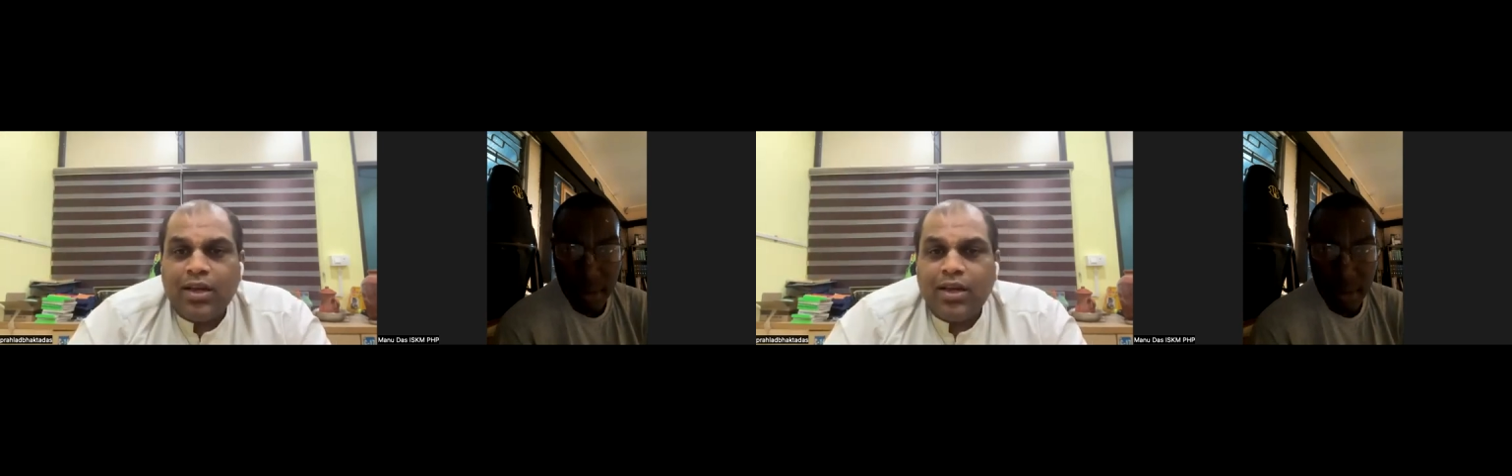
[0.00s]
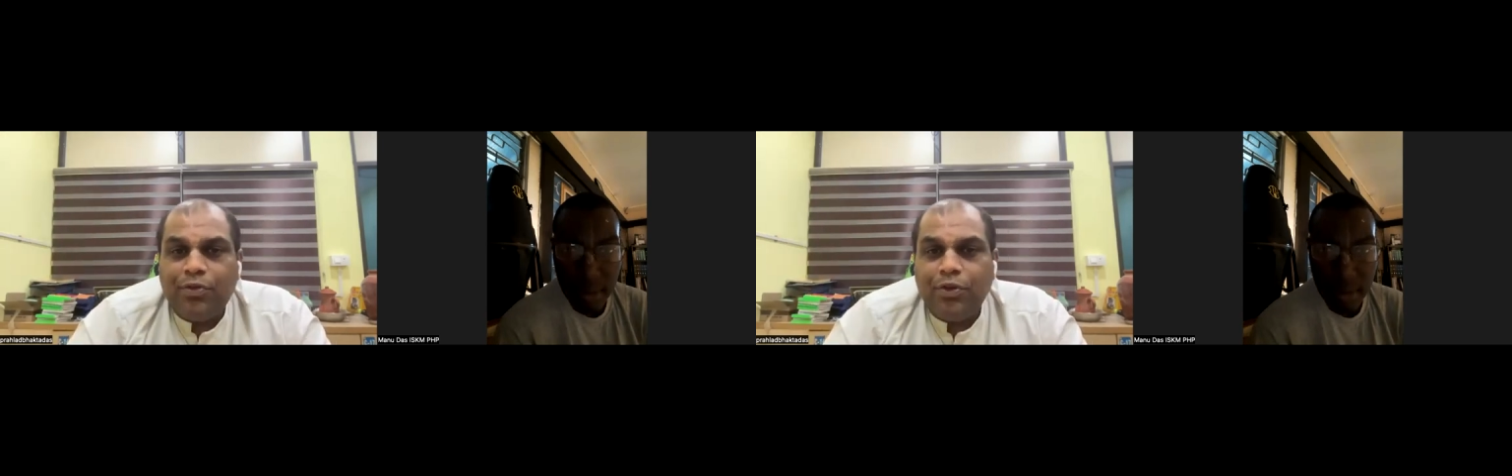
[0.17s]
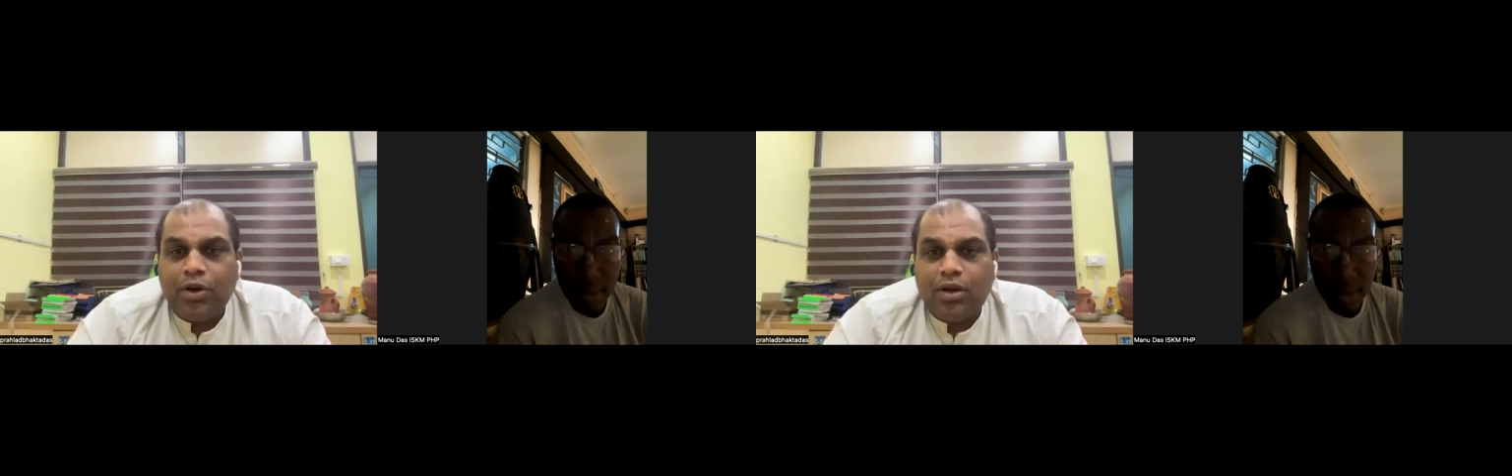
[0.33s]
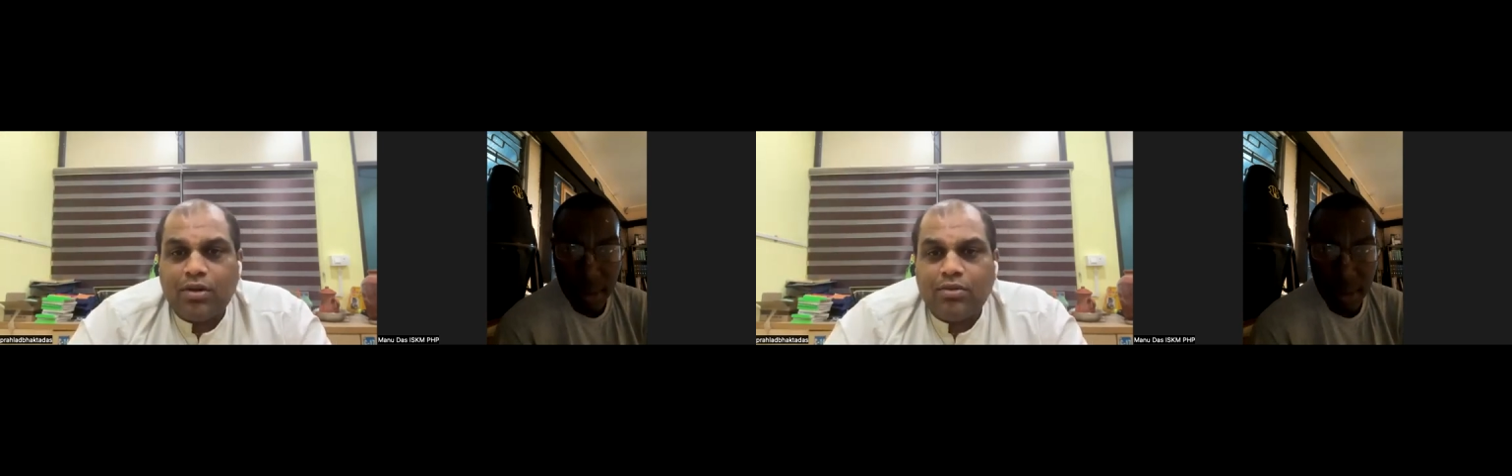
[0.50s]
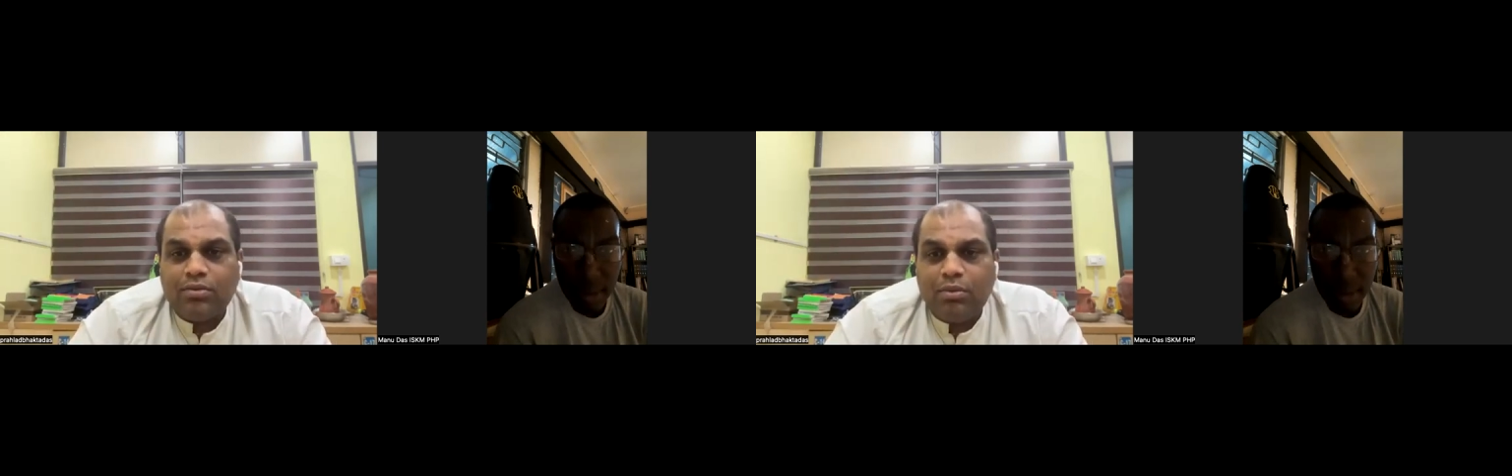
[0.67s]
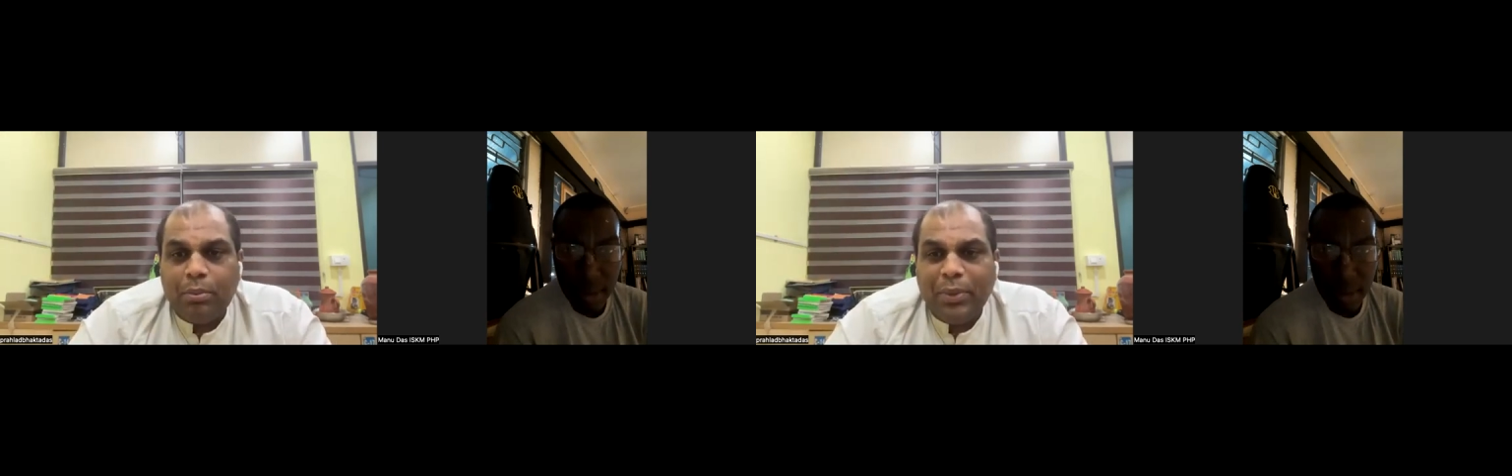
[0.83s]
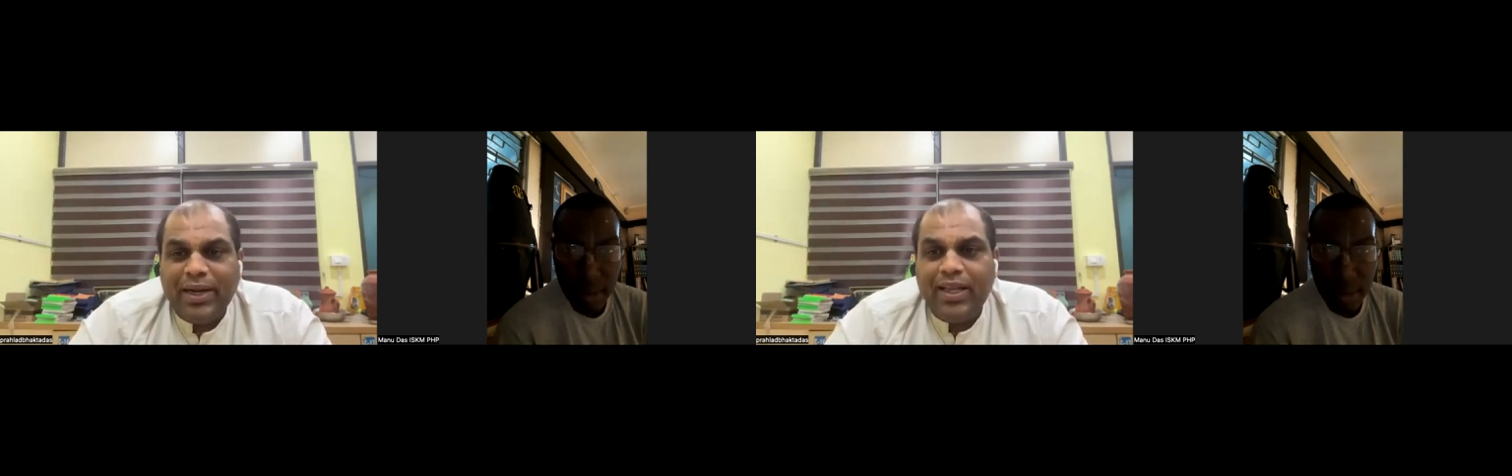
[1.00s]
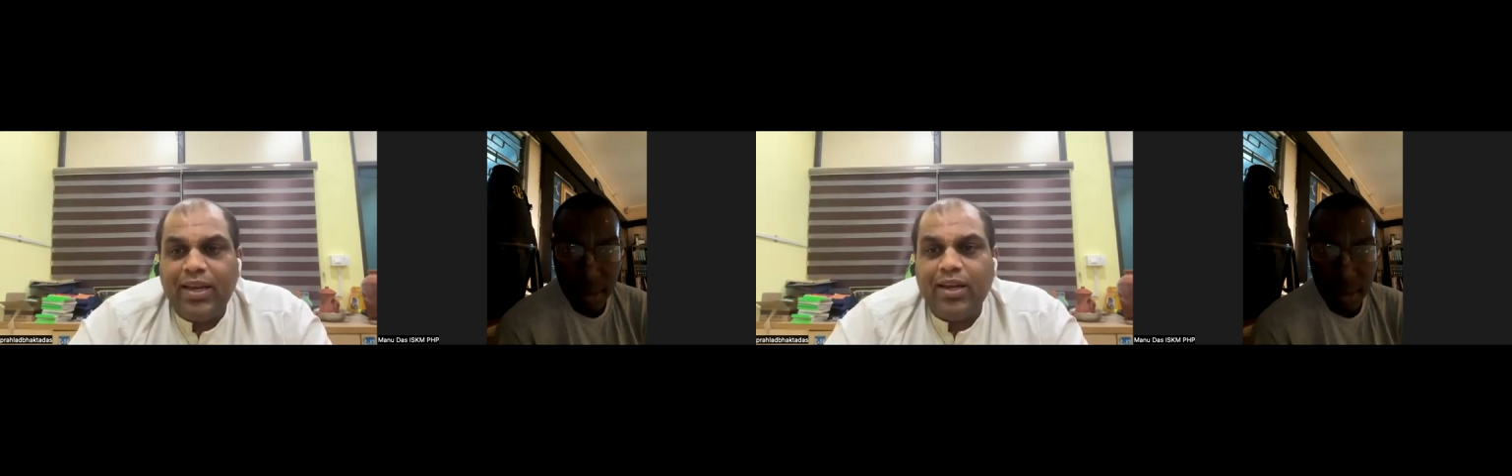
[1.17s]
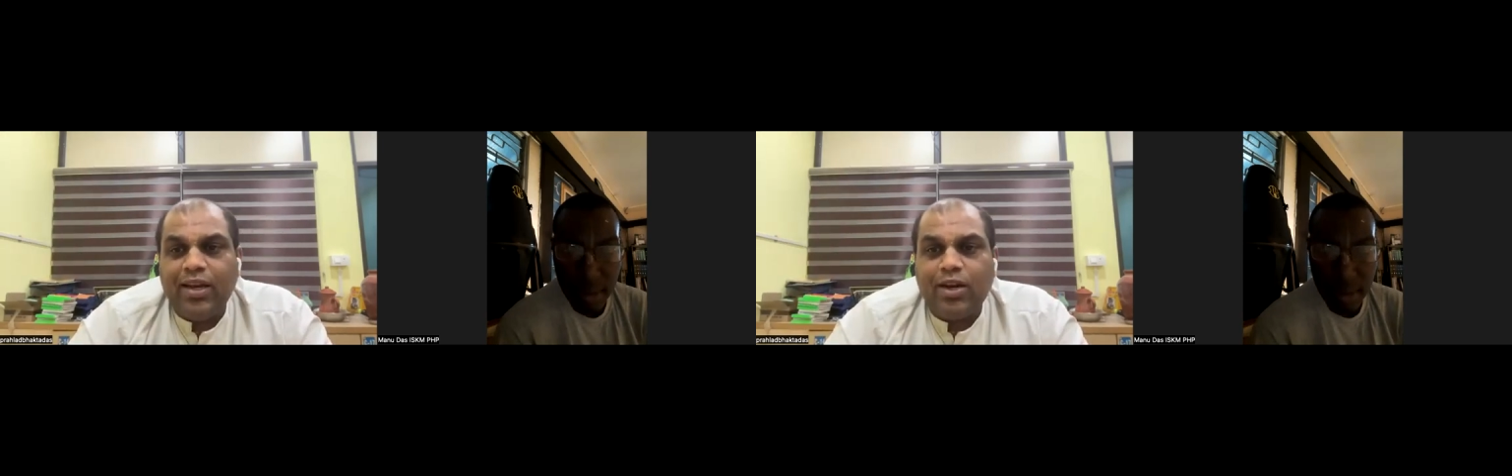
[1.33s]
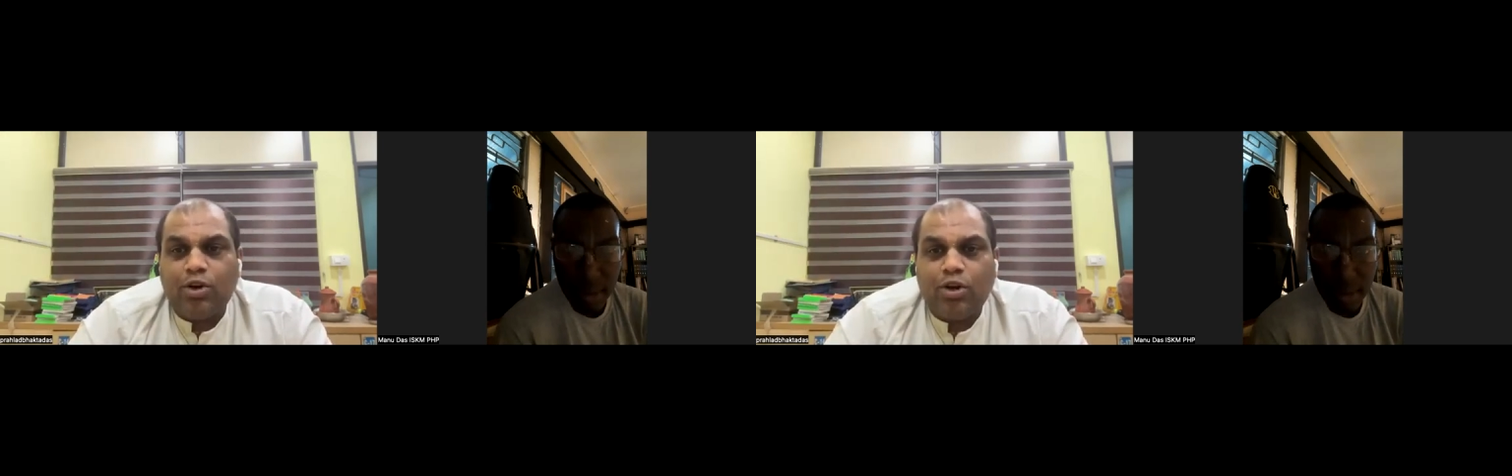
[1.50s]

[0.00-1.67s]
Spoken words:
if you are material